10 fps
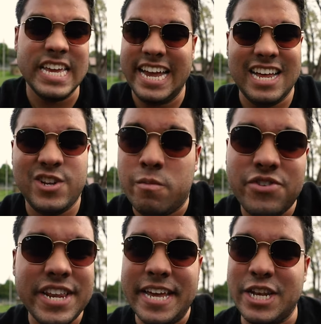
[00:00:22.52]
Yeah, so I'm
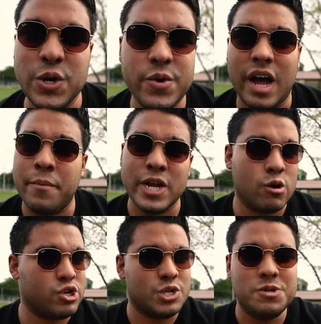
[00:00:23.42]
just gonna get to it. I'm gonna
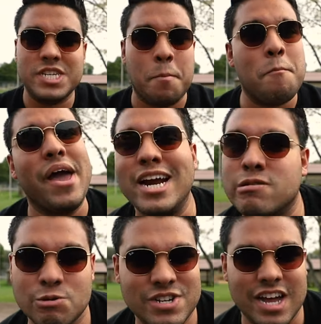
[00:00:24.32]
go shoot some
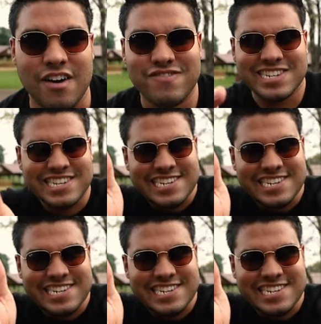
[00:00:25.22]
macro stuff.